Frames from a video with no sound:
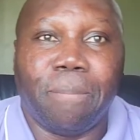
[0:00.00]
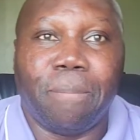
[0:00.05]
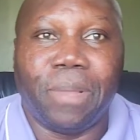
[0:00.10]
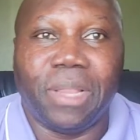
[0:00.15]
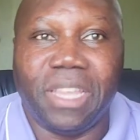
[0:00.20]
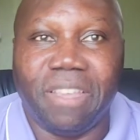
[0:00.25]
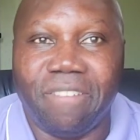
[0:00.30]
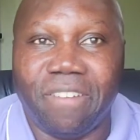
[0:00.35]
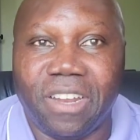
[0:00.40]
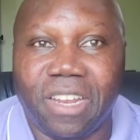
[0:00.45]

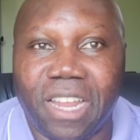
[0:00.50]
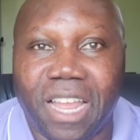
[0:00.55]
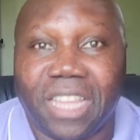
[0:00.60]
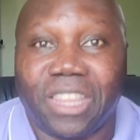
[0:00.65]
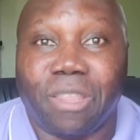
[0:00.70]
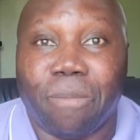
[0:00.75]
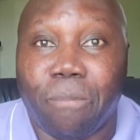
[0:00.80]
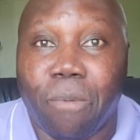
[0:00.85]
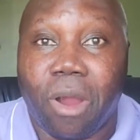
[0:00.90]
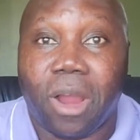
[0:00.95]
Believe it or
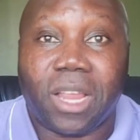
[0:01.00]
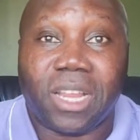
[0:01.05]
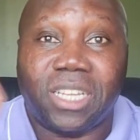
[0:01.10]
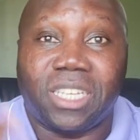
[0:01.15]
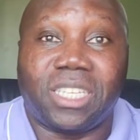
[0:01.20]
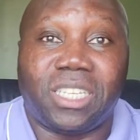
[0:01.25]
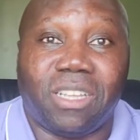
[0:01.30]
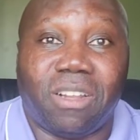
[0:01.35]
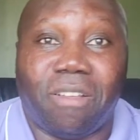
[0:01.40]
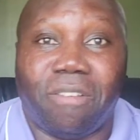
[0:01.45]
not, the market
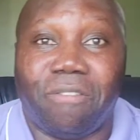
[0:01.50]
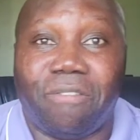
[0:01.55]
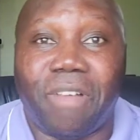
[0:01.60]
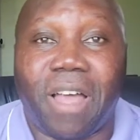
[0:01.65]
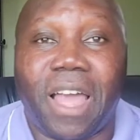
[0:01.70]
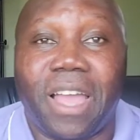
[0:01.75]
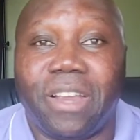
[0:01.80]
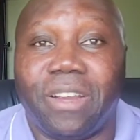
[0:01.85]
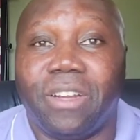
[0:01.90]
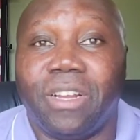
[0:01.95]
is still on
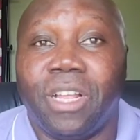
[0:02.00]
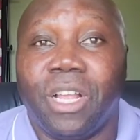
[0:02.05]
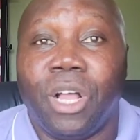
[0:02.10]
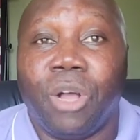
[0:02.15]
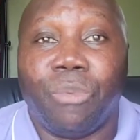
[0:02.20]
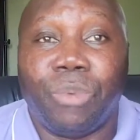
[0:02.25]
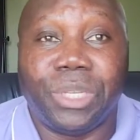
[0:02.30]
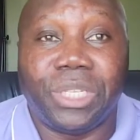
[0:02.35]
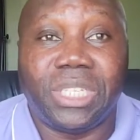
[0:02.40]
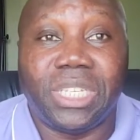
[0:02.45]
fire.
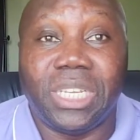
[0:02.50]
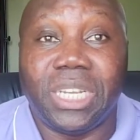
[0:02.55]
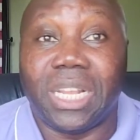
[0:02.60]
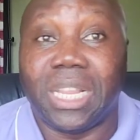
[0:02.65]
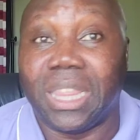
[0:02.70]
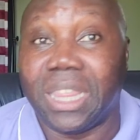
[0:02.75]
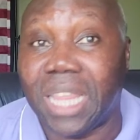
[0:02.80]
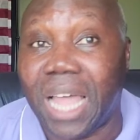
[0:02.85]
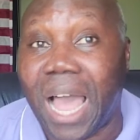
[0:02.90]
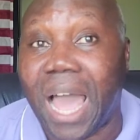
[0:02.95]
we have seen
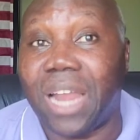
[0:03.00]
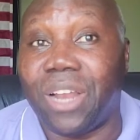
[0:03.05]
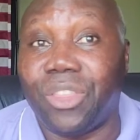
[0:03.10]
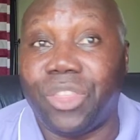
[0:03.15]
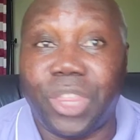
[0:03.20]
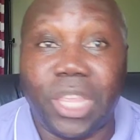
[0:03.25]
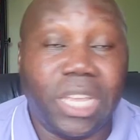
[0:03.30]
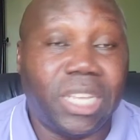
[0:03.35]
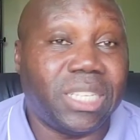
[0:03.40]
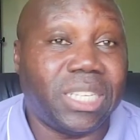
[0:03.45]
a lot
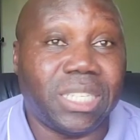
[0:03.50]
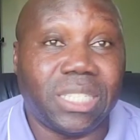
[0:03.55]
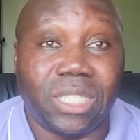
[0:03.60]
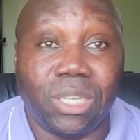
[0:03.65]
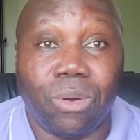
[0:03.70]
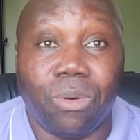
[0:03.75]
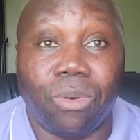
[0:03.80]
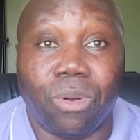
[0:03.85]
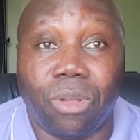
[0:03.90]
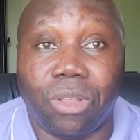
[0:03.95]
of things that's
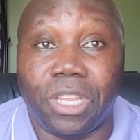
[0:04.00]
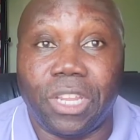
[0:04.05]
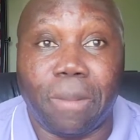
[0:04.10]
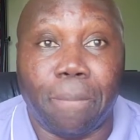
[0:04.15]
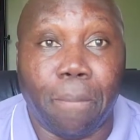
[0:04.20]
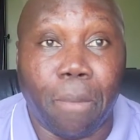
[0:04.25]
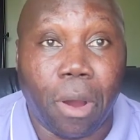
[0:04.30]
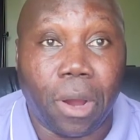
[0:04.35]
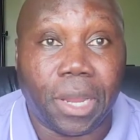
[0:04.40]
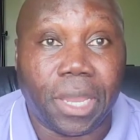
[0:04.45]
going on in
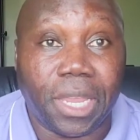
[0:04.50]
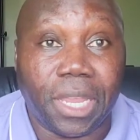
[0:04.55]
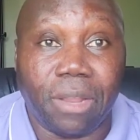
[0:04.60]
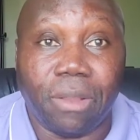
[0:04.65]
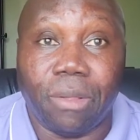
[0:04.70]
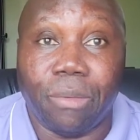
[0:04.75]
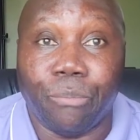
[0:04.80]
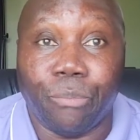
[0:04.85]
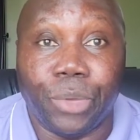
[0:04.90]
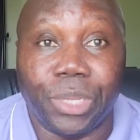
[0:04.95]
the
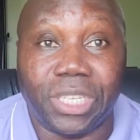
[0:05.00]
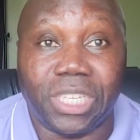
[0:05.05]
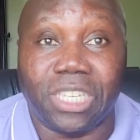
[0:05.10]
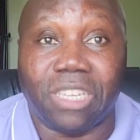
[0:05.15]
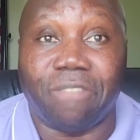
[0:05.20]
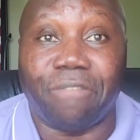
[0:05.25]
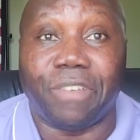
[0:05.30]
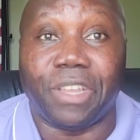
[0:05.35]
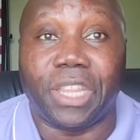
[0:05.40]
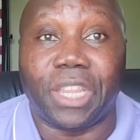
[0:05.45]
market, which
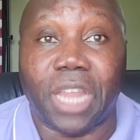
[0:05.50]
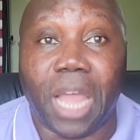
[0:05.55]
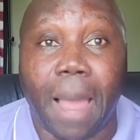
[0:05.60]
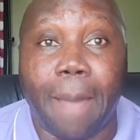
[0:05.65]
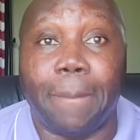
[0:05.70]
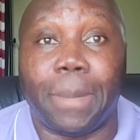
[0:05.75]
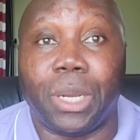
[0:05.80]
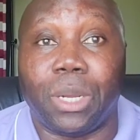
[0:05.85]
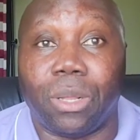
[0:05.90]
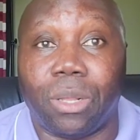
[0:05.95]
is
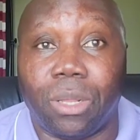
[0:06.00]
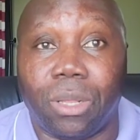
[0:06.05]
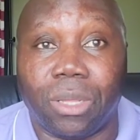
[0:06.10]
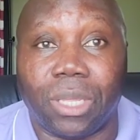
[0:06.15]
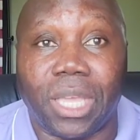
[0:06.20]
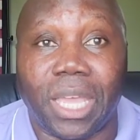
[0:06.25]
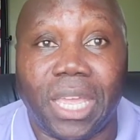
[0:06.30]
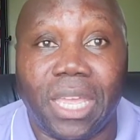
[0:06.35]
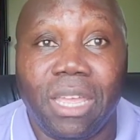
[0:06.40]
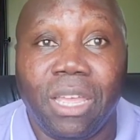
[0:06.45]
phenomenal.
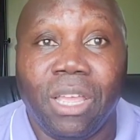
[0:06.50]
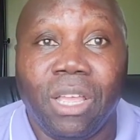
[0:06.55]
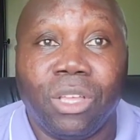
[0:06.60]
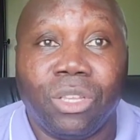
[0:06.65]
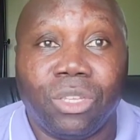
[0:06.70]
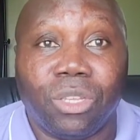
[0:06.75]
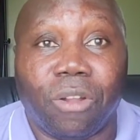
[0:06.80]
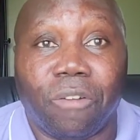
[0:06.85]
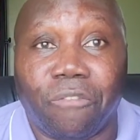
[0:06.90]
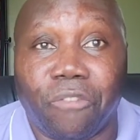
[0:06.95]
Okay.
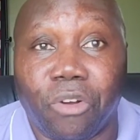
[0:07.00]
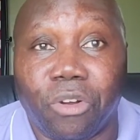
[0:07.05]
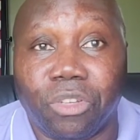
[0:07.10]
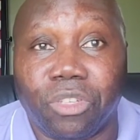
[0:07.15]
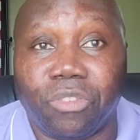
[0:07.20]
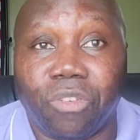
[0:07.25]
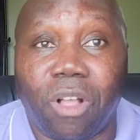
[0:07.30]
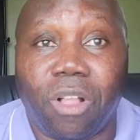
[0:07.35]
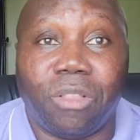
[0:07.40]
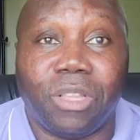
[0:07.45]
So,
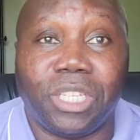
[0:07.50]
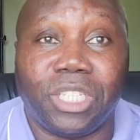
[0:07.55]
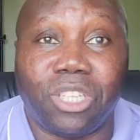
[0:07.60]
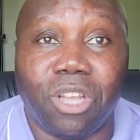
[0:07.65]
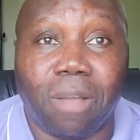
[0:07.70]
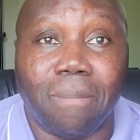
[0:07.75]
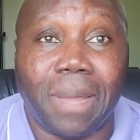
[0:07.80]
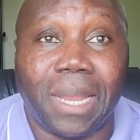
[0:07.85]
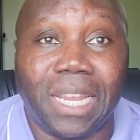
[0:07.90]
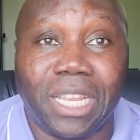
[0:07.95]
first of all, let's
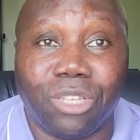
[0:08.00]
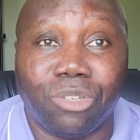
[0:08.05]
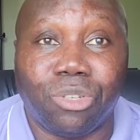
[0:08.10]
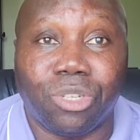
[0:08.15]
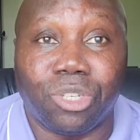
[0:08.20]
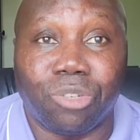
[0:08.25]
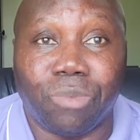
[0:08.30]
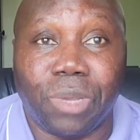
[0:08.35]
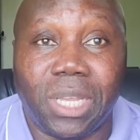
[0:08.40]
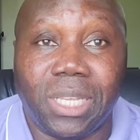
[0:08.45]
talk about
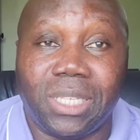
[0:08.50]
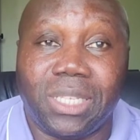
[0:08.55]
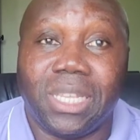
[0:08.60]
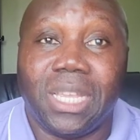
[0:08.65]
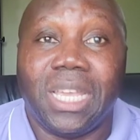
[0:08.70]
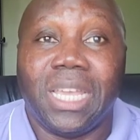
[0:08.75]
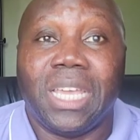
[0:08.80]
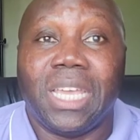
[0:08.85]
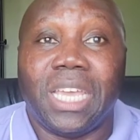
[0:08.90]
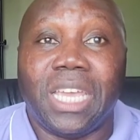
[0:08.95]
interest rates.
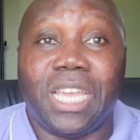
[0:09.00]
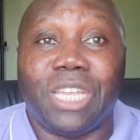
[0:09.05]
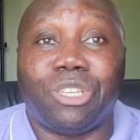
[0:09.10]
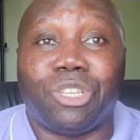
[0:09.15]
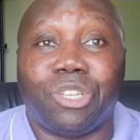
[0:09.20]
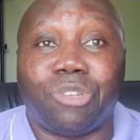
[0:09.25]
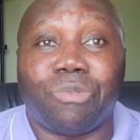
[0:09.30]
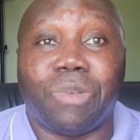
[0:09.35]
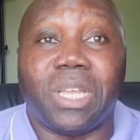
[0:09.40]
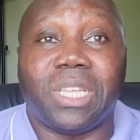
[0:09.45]

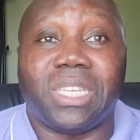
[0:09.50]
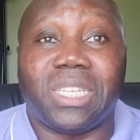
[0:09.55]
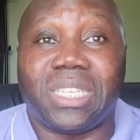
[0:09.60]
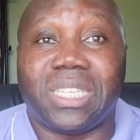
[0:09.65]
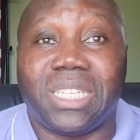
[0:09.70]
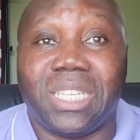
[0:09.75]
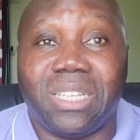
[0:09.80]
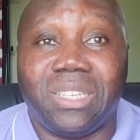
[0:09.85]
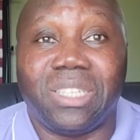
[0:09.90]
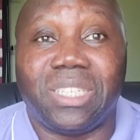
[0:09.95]
Interest rates is
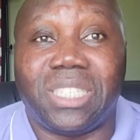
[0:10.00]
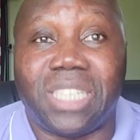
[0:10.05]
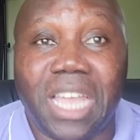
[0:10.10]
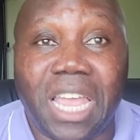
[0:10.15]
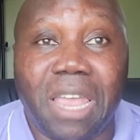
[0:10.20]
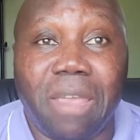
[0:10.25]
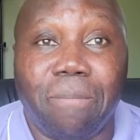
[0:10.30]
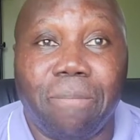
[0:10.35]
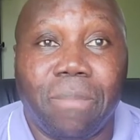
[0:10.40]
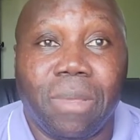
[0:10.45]
still the
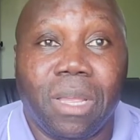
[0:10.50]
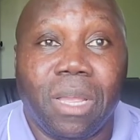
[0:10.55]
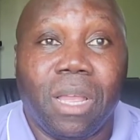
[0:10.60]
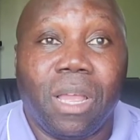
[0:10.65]
same.